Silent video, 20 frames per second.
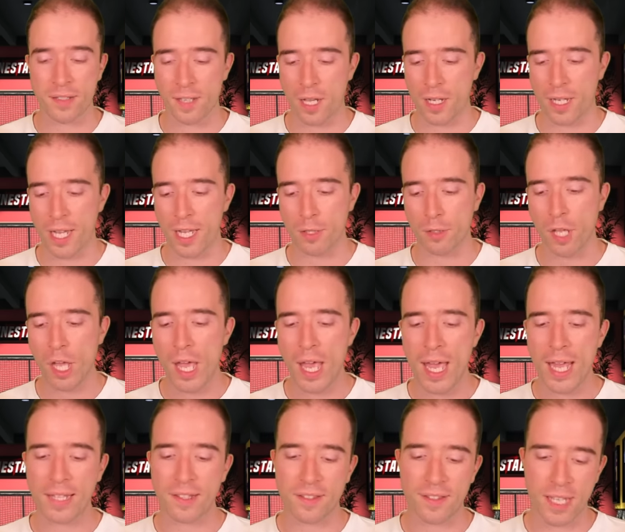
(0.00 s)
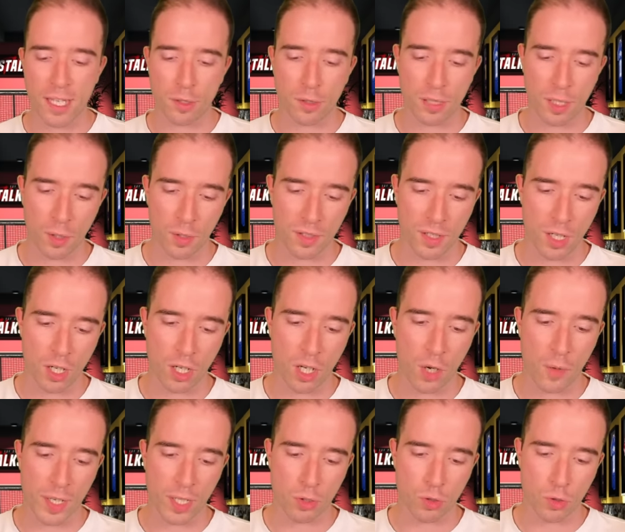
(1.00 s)
young age. Instead, Chelsea are
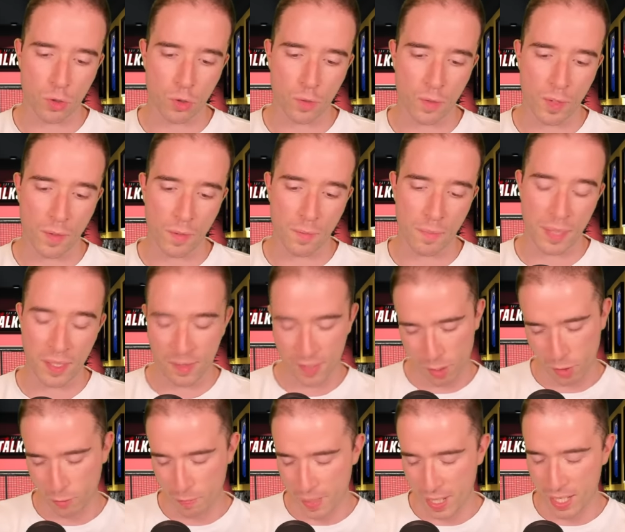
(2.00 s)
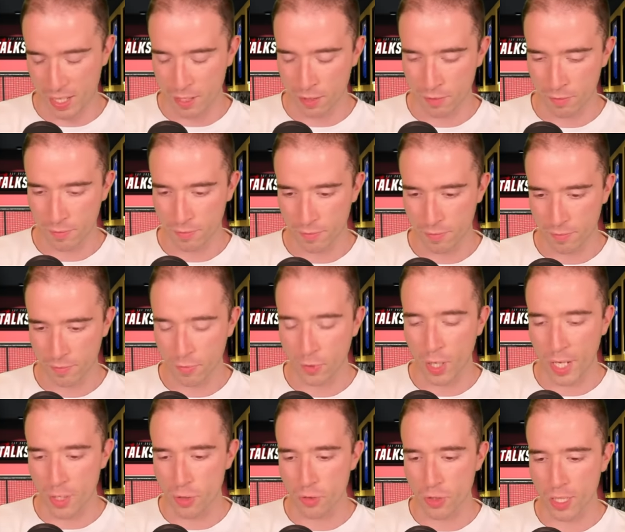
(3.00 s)
going to, instead of paying for
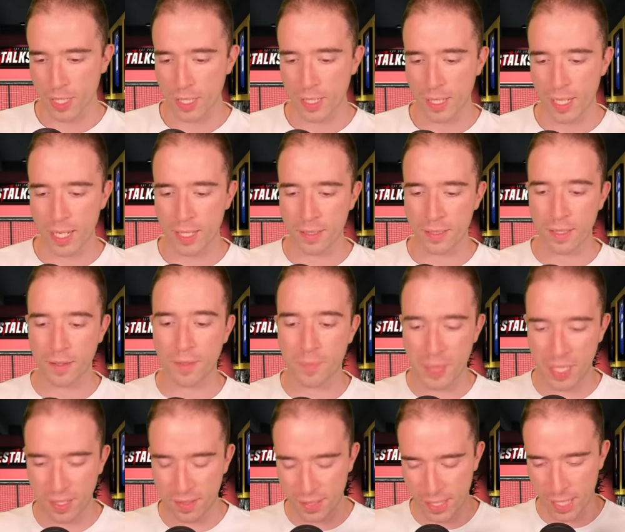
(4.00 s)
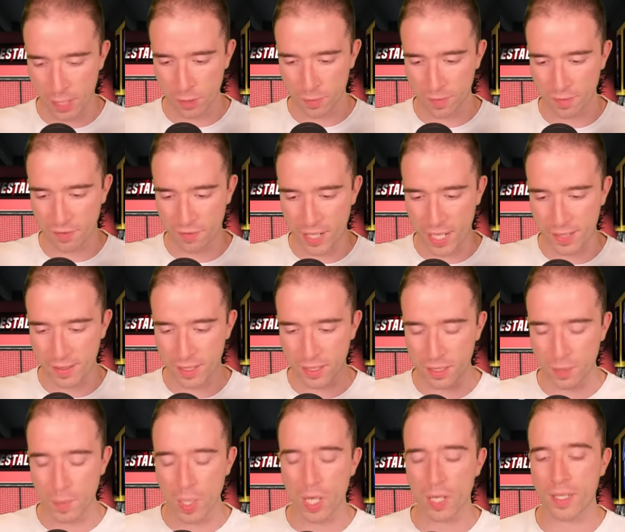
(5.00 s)
Endrick and being scared of inflating the
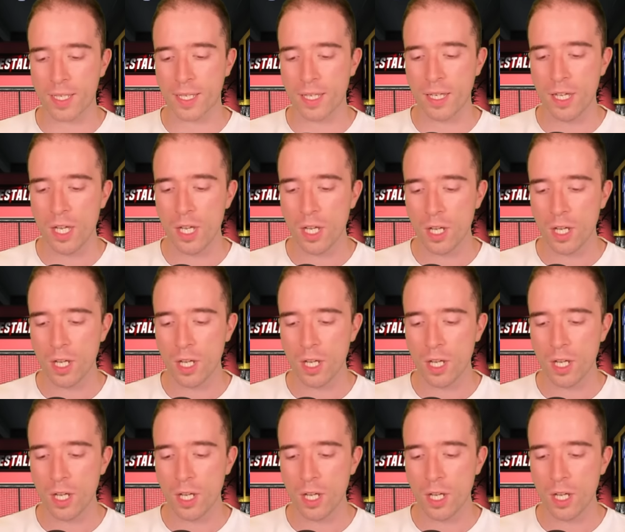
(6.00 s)
market,